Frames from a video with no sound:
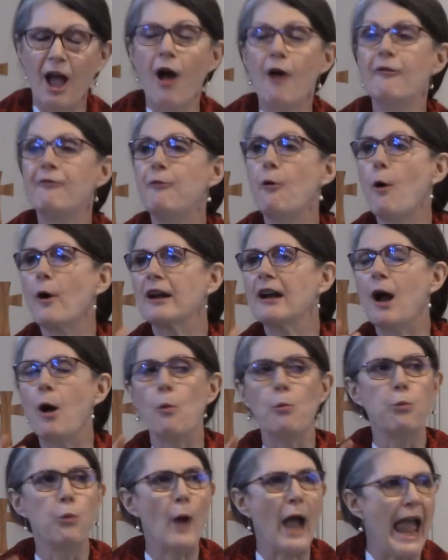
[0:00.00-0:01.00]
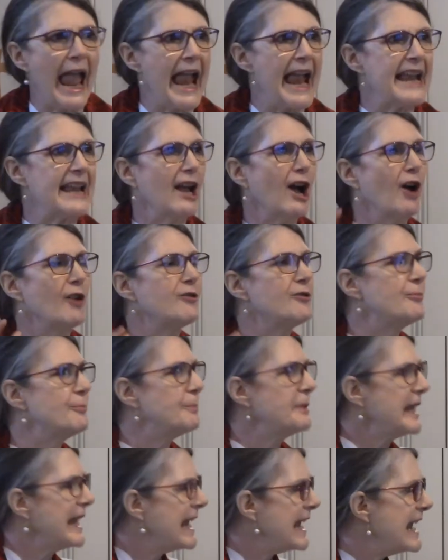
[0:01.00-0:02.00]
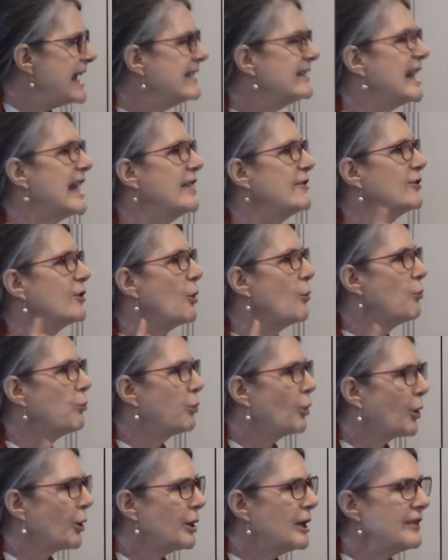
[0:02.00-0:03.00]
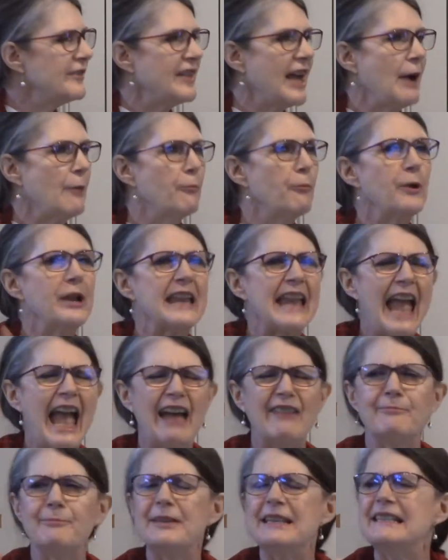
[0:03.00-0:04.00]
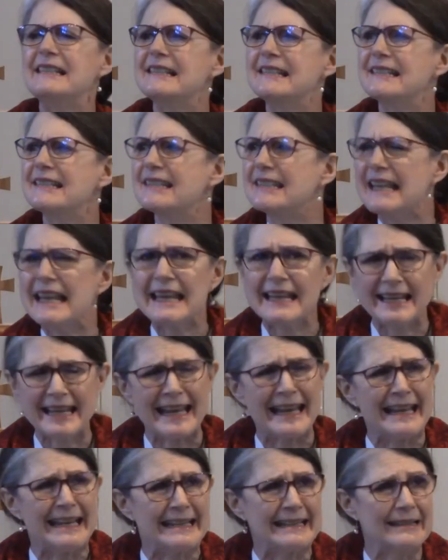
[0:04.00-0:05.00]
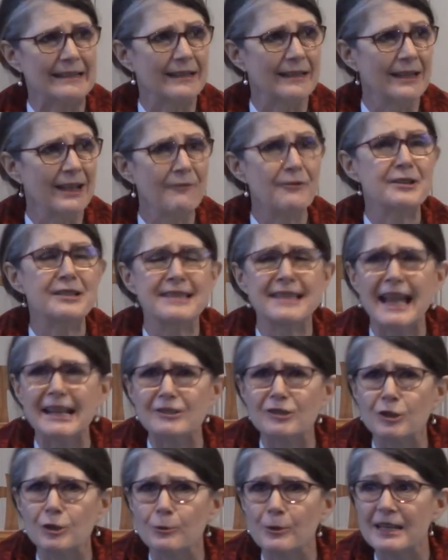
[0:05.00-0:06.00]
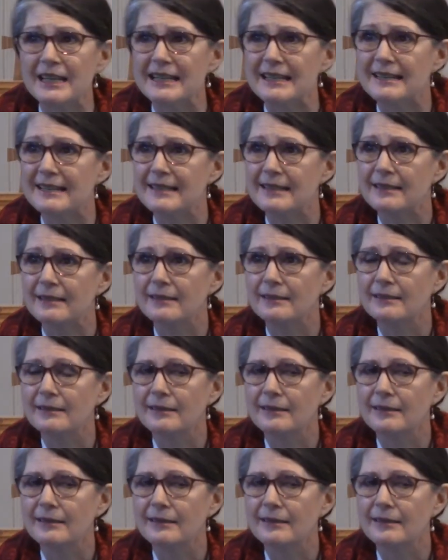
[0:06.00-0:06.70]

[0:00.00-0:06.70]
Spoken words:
for a way of being in the world that we have been seeking for centuries.